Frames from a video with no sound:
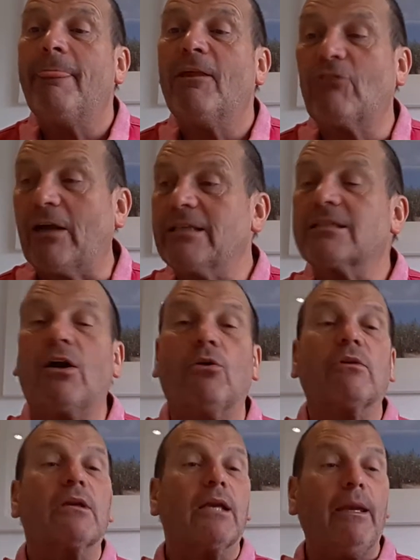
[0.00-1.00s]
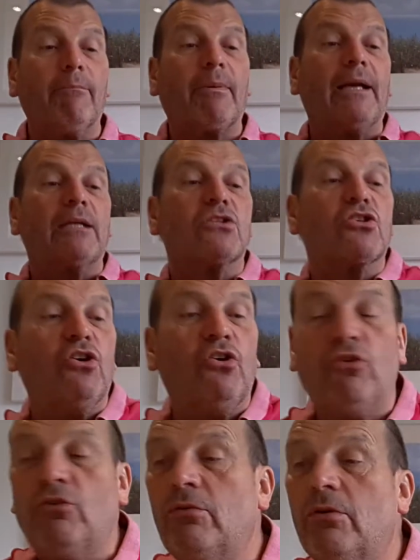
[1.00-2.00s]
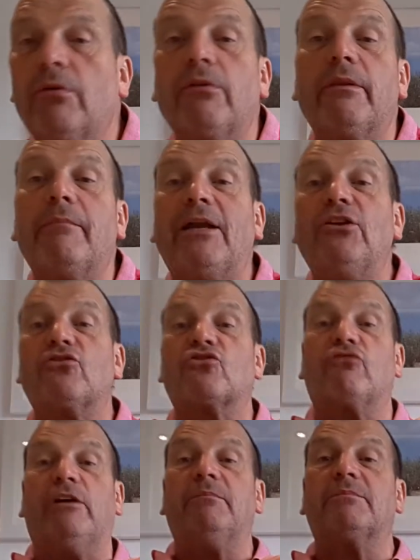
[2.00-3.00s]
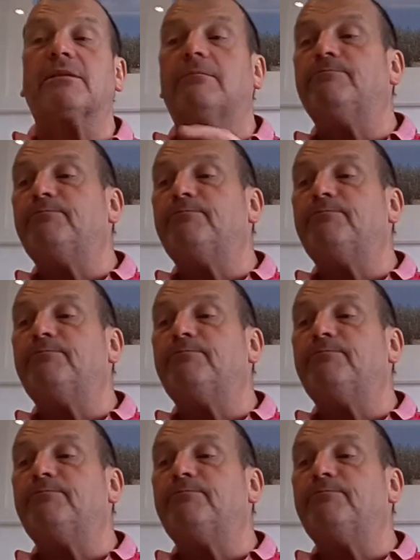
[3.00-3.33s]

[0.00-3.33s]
Right, so getting back to the manuscript